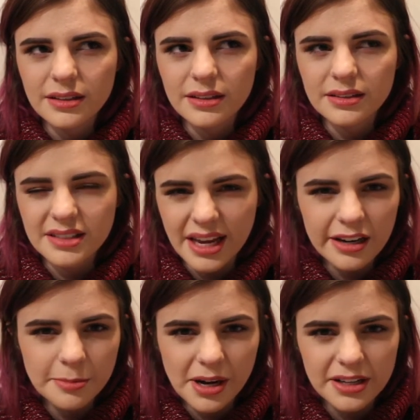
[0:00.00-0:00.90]

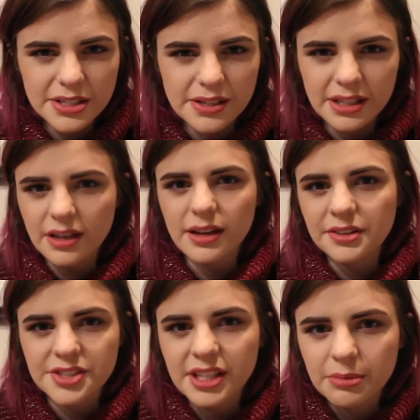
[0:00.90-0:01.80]
scared about it, so I was like, I'll
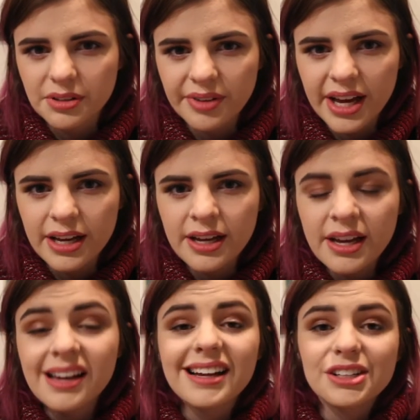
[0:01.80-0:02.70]
just take him to the vet.
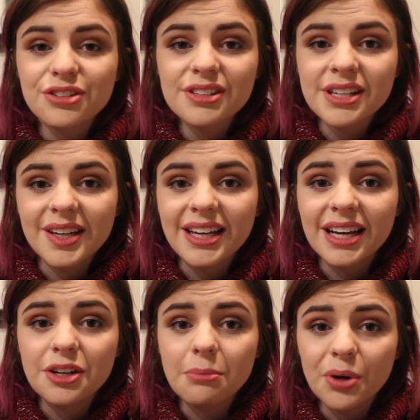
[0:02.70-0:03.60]
And it turns out he
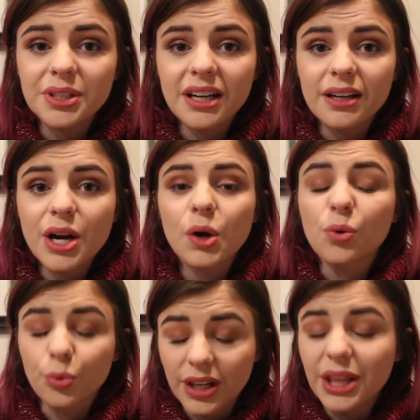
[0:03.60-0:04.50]
had pneumonia,
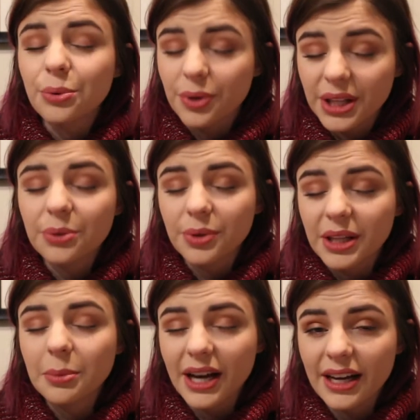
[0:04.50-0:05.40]
really, really,
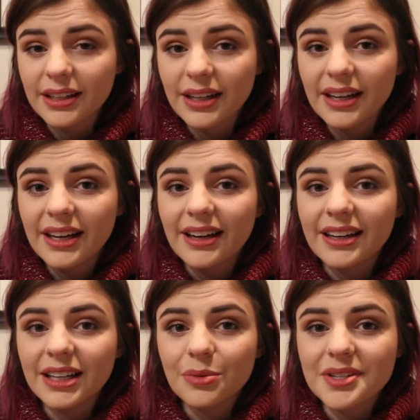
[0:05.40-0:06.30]
really bad.
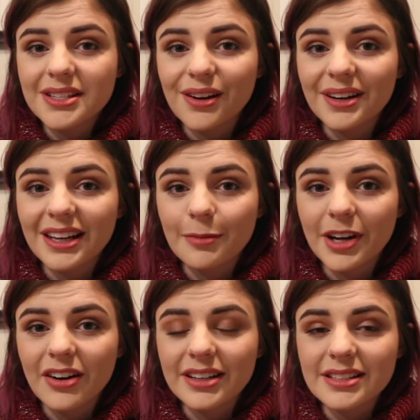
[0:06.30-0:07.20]
And he was on
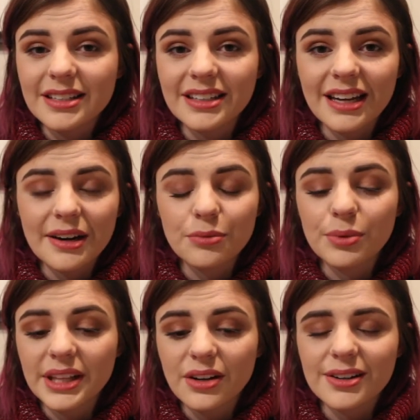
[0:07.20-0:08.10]
antibiotics, and he had a
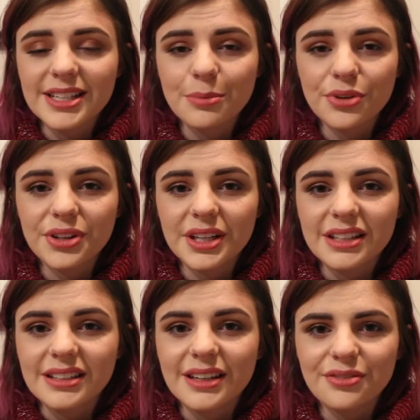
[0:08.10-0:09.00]
really hard time breathing.
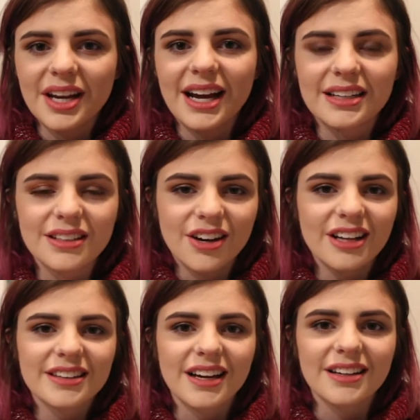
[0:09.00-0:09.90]
And if I hadn't
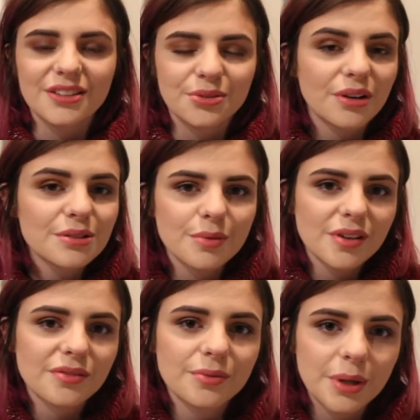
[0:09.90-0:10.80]
caught that, who knows
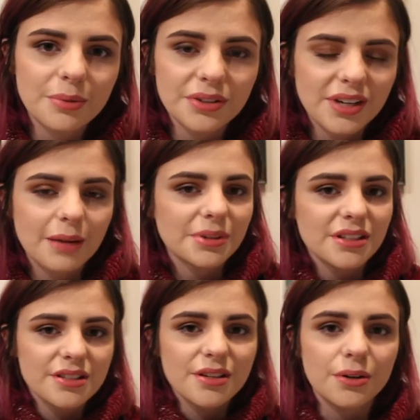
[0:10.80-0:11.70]
what would have
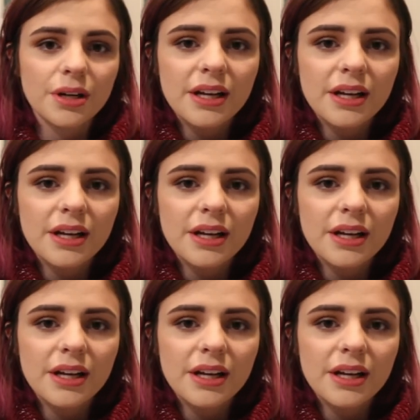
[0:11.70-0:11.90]
happened. So